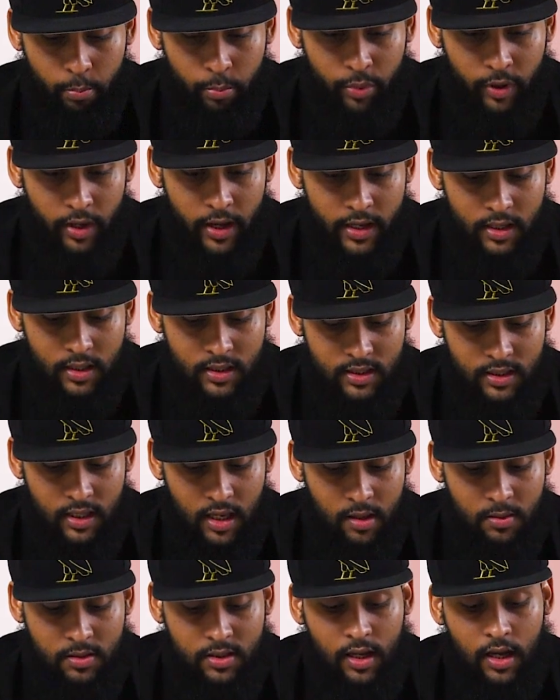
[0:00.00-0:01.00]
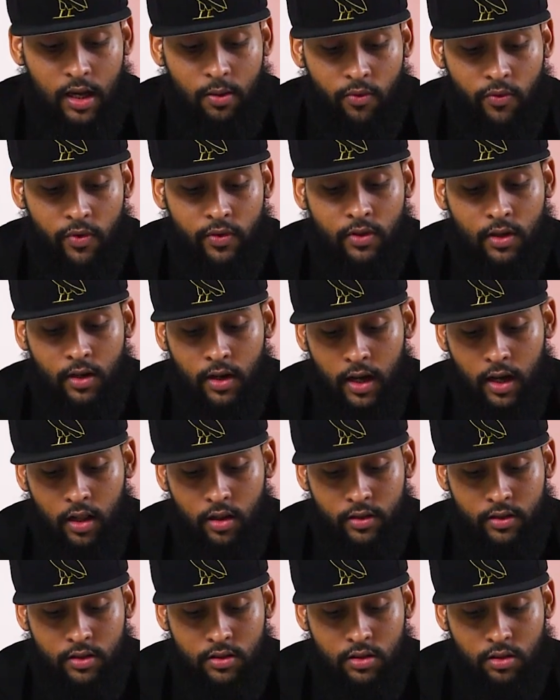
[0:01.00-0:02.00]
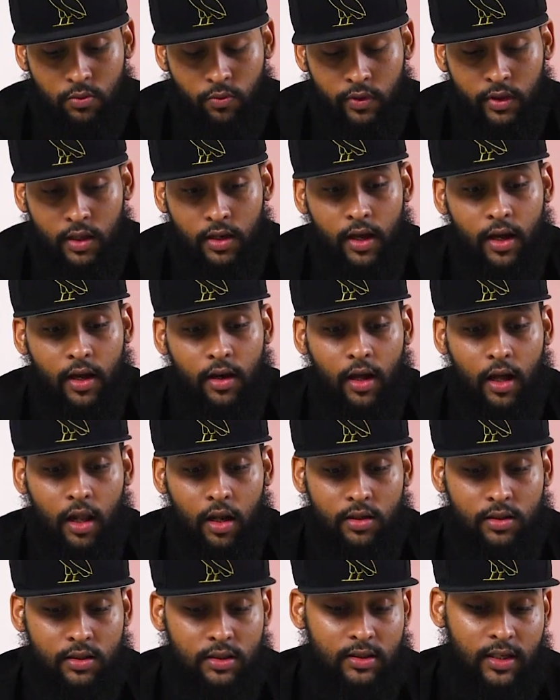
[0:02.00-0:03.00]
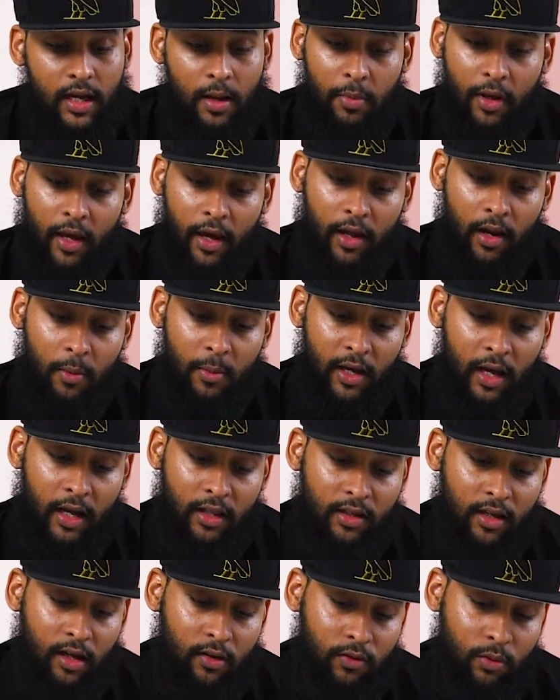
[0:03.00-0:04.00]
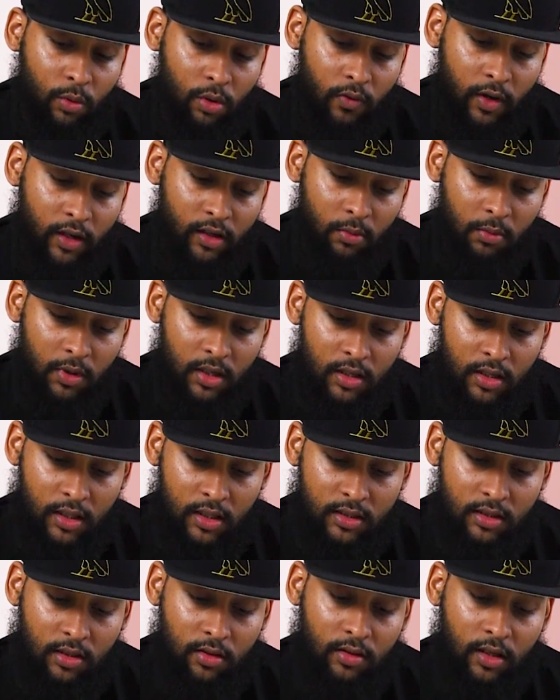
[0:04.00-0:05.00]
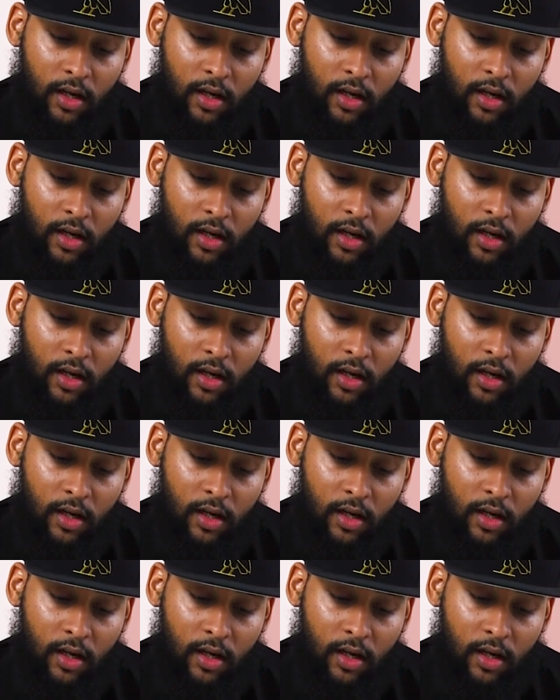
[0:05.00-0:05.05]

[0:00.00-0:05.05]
But at the same time, for $50, $59, it's not bad. I mean, I definitely would recommend these.